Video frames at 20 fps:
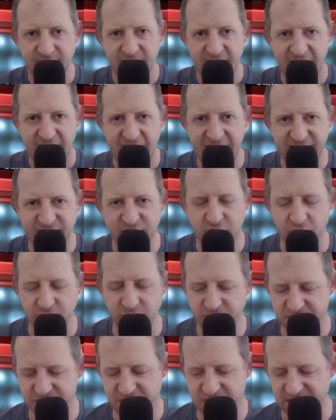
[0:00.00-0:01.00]
head
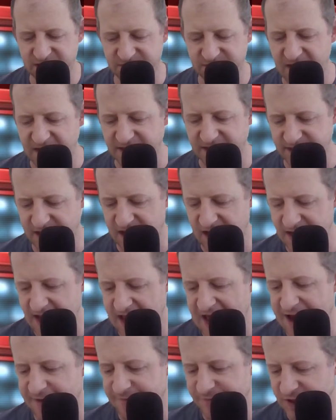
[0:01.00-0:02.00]
coach Gus Malzahn
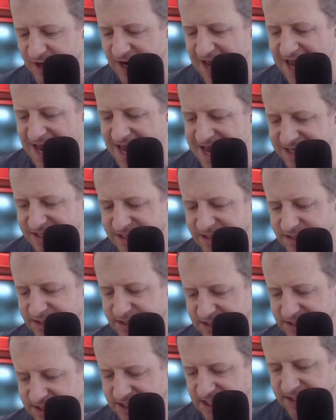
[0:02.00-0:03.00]
after 8
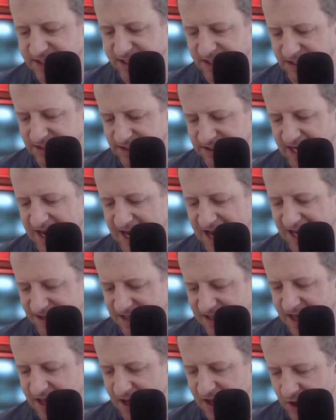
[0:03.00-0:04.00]
seasons at
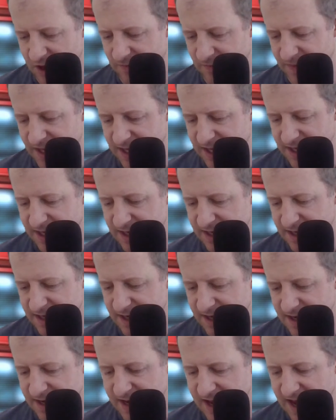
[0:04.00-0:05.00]
the helm,
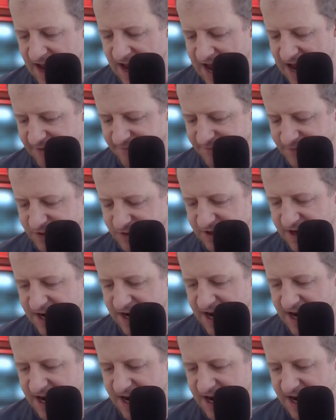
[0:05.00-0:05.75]
after